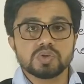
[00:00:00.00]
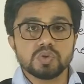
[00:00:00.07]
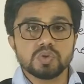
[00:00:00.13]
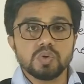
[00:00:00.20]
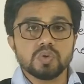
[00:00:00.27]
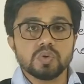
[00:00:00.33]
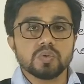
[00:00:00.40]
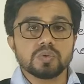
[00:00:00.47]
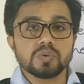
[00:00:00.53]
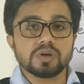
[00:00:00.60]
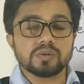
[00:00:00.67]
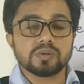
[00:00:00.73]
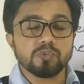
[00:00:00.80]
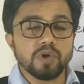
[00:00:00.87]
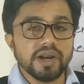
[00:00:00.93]
So
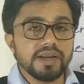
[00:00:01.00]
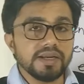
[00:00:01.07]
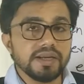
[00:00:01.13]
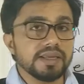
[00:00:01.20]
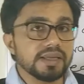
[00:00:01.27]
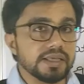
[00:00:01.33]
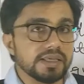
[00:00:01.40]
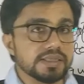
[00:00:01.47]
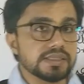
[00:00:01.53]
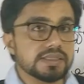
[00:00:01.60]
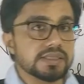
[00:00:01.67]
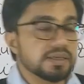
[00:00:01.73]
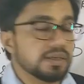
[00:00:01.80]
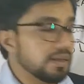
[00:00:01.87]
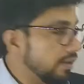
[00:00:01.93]
the point here
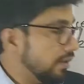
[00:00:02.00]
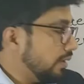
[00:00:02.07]
is,